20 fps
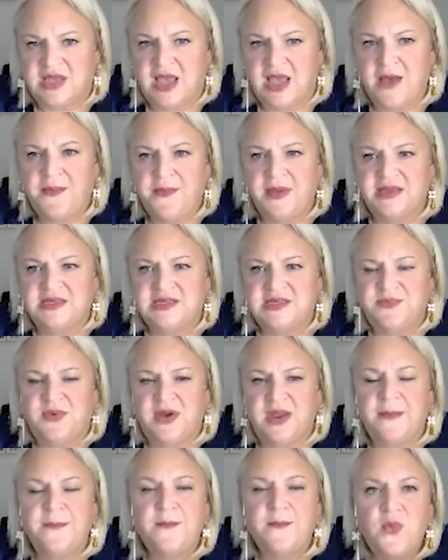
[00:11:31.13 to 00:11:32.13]
helping to
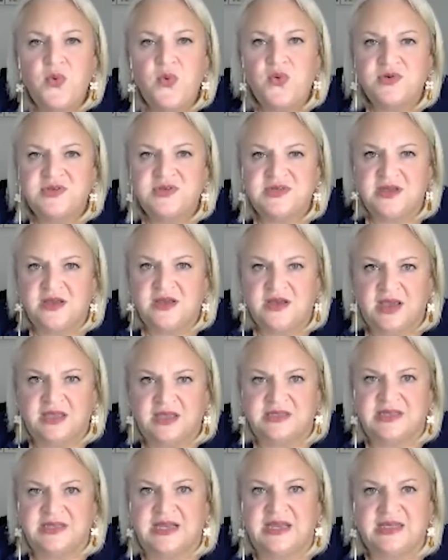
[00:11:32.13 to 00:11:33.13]
bring more
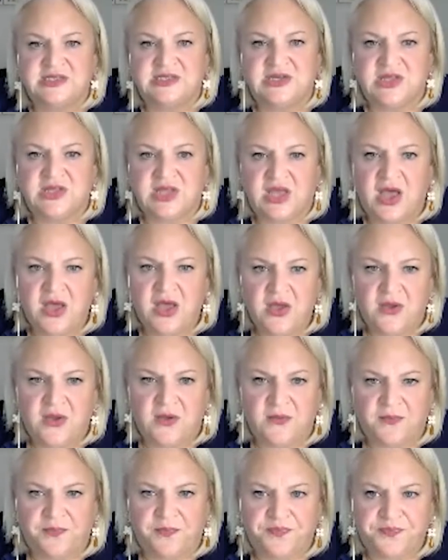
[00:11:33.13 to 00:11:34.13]
science into the
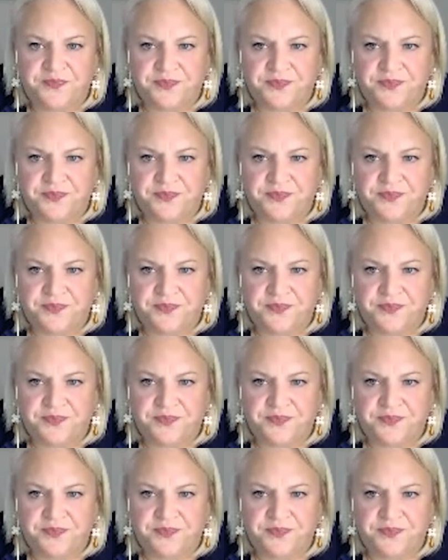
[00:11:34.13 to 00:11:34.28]
home.